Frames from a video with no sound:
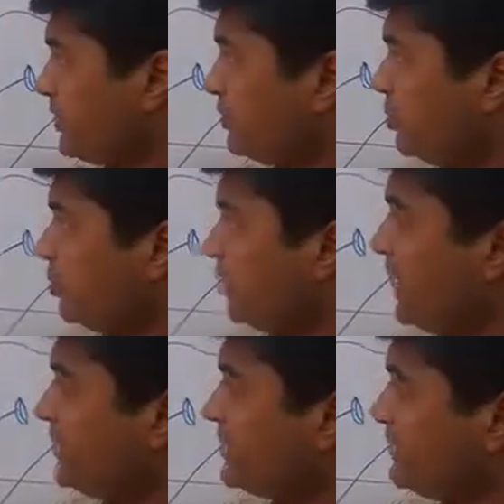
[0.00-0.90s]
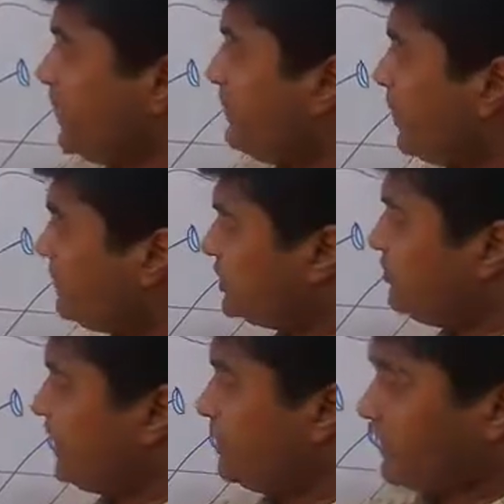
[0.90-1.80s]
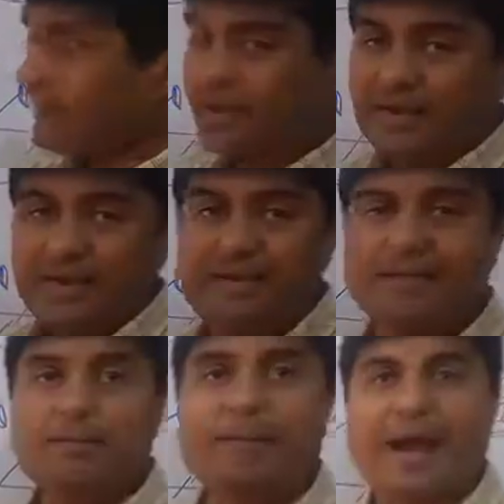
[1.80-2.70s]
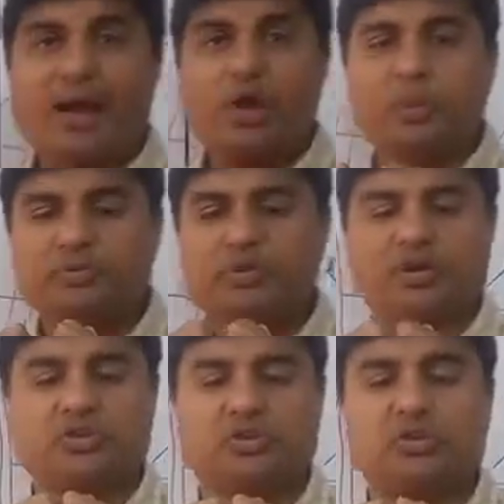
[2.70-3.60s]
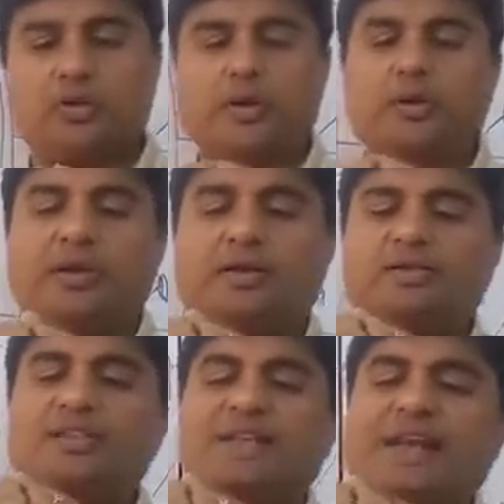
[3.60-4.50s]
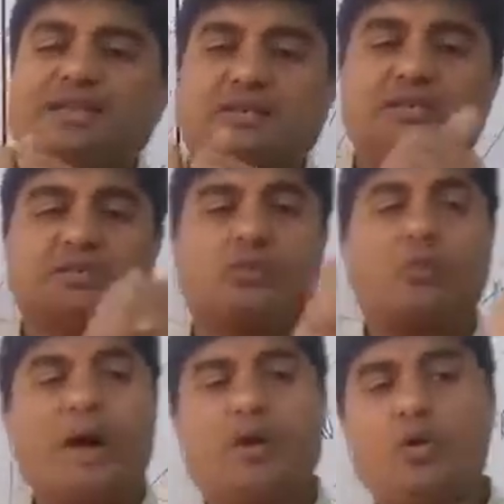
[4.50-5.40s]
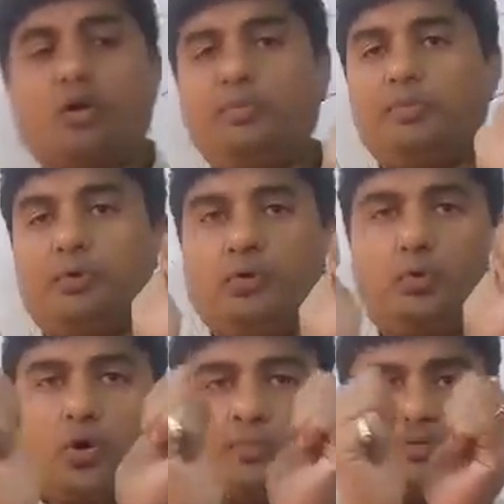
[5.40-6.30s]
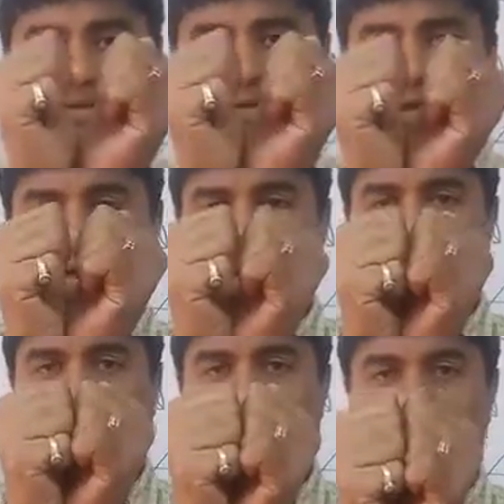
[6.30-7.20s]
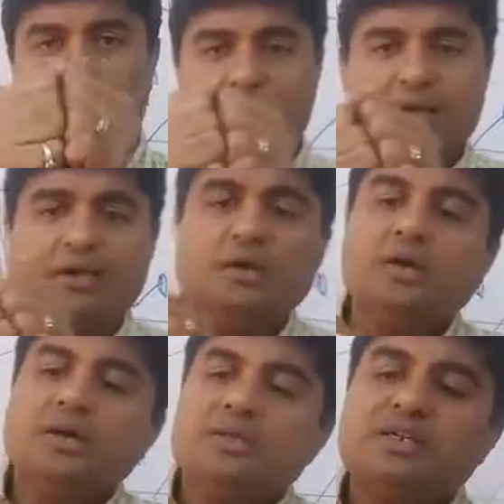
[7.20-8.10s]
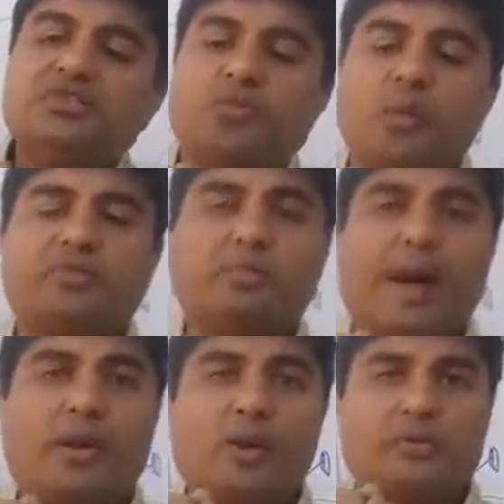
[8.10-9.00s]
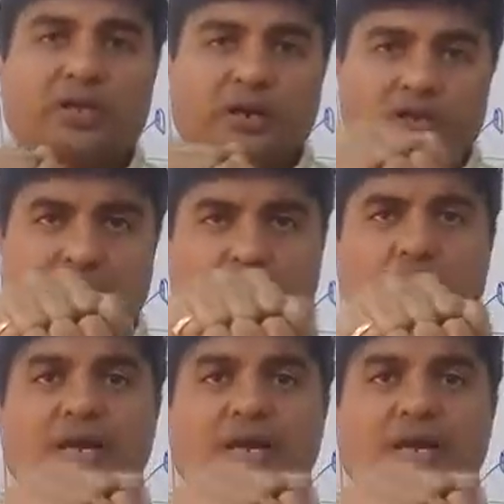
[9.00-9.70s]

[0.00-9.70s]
So at the tip of this filament is a bilobe structure. Okay, it's like this: one lobe, two lobes connected together. This forms a bilobe structure.